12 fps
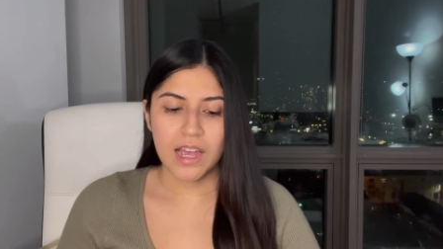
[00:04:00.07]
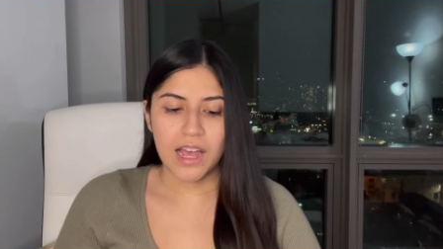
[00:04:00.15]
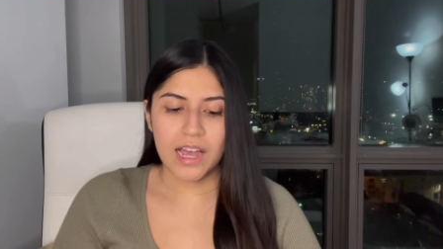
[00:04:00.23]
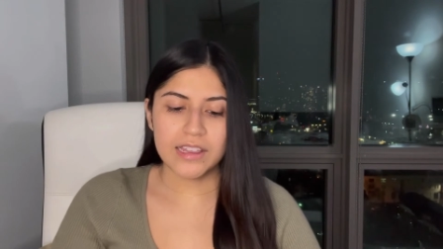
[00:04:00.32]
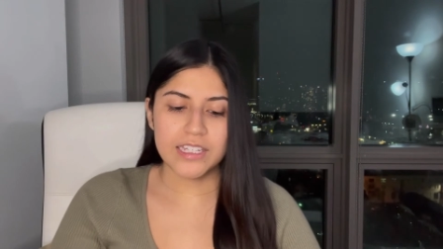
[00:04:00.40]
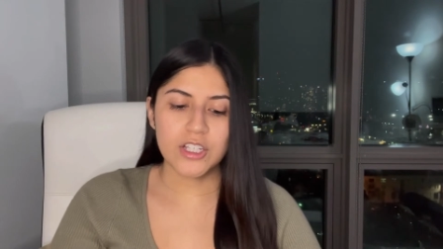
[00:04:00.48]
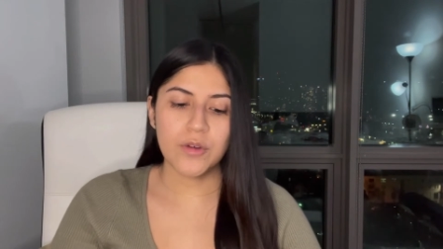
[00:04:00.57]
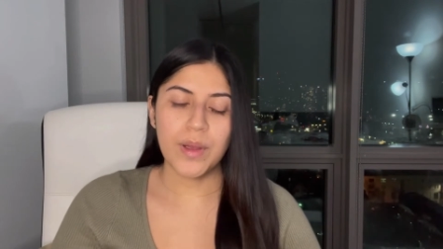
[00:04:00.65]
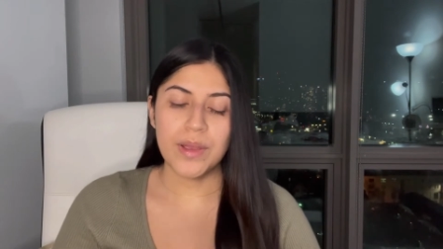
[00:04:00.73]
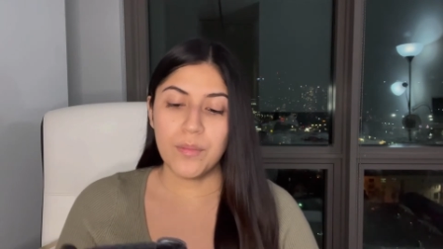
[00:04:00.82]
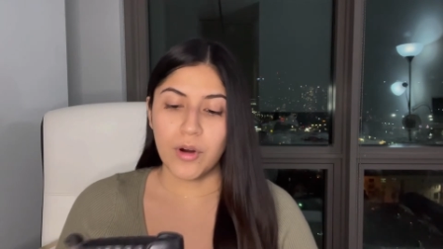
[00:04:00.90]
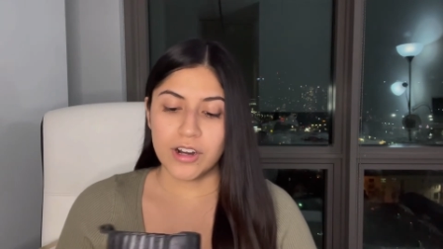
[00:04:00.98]
And these are
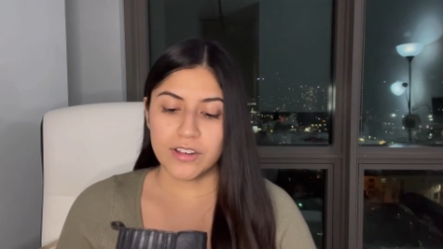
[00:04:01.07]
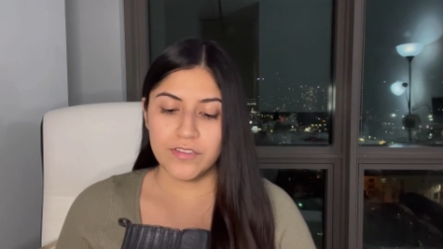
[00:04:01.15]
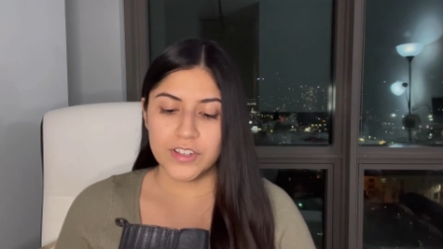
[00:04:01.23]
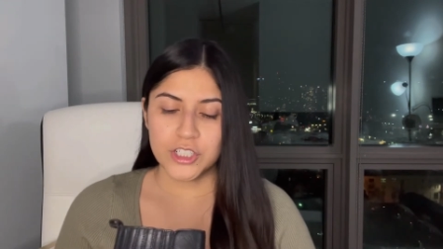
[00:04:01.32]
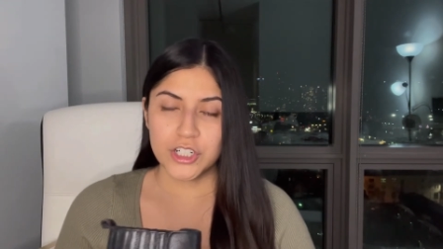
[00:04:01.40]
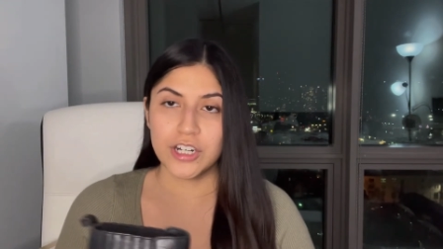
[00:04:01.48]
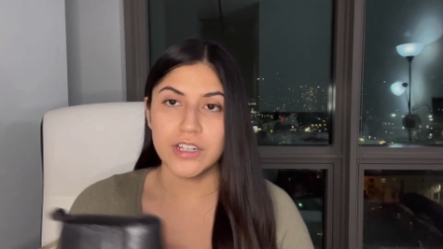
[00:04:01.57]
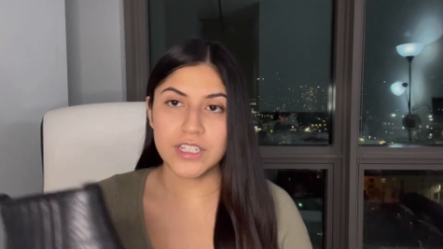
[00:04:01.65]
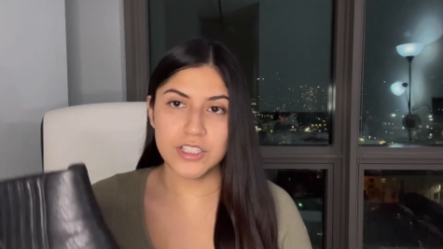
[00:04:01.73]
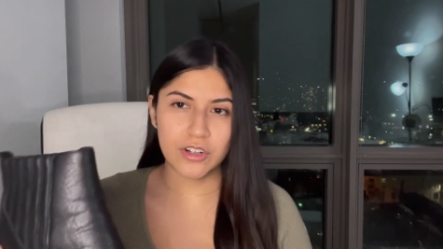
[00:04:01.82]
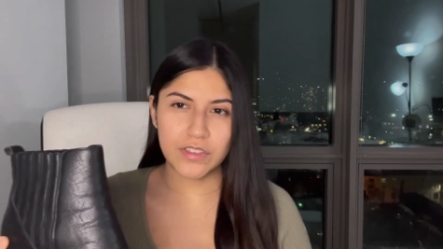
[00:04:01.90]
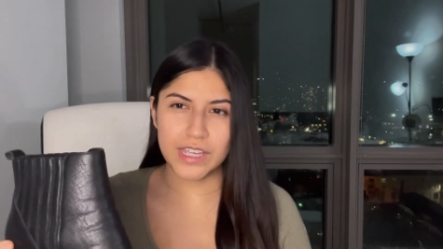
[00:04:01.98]
by Marc. These
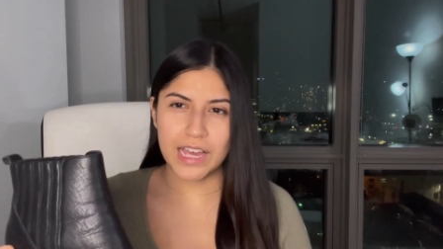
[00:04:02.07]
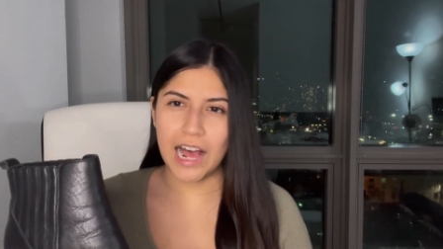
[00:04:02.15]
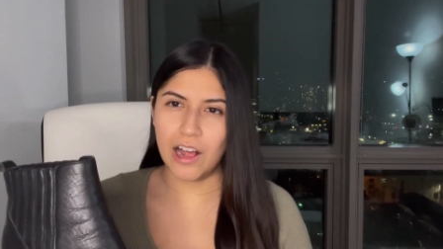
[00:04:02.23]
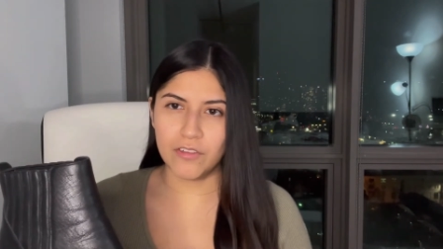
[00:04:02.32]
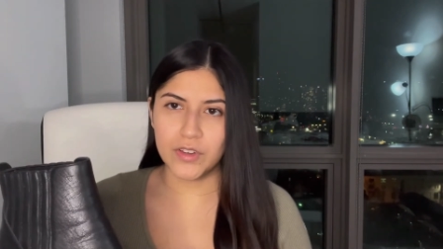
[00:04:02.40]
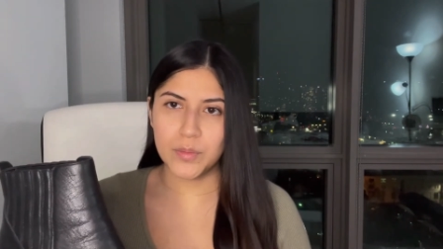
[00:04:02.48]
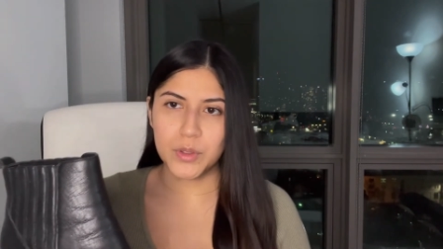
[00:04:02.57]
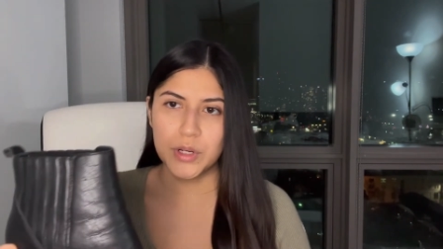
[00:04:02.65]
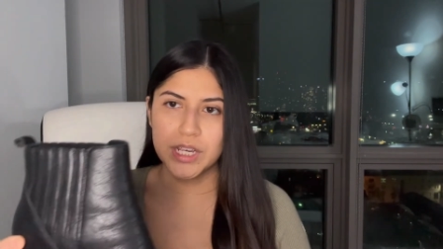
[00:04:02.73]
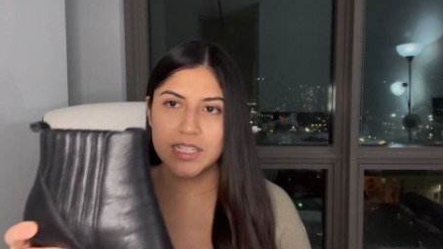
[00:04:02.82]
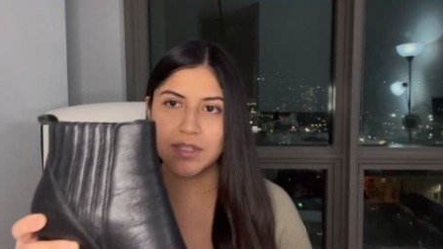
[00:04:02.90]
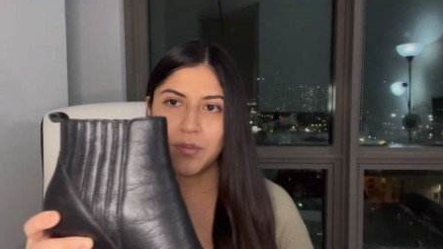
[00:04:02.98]
are the Alva
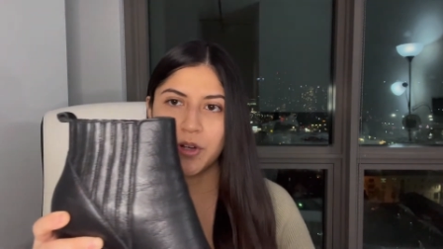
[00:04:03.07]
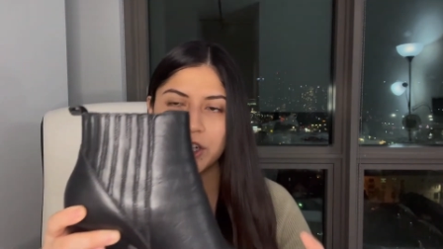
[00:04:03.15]
booties, I'm pretty